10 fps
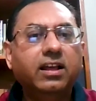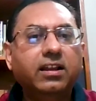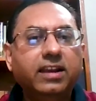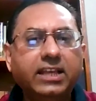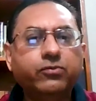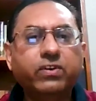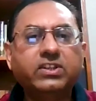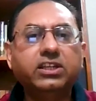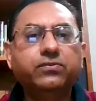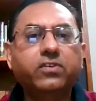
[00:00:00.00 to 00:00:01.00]
Next
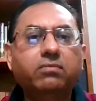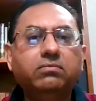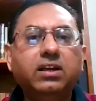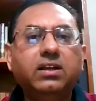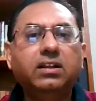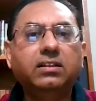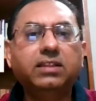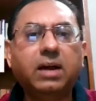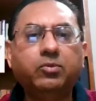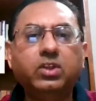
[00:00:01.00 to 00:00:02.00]
question is from
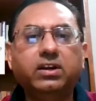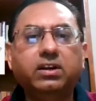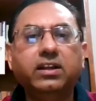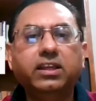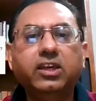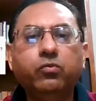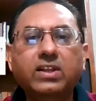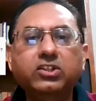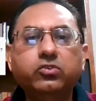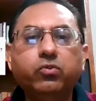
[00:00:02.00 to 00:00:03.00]
Damodaran. He
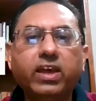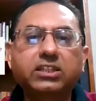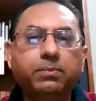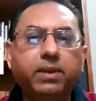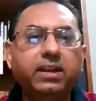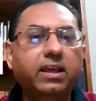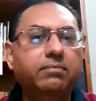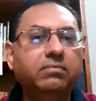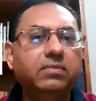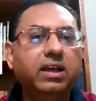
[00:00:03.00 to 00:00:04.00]
wants to explain
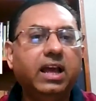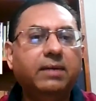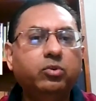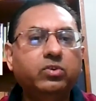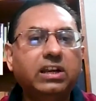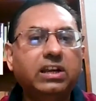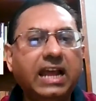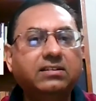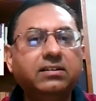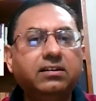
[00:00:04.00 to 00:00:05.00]
him about
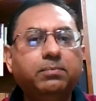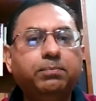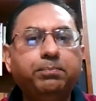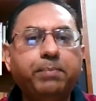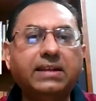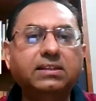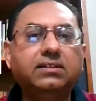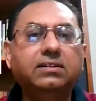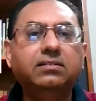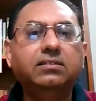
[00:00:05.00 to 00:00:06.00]
lateral
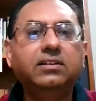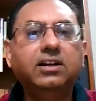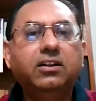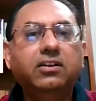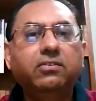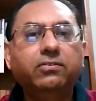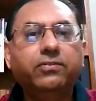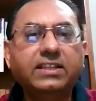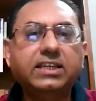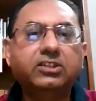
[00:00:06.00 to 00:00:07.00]
patellar
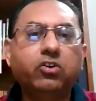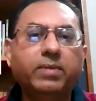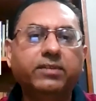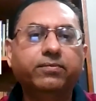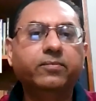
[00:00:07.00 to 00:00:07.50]
fassectomy.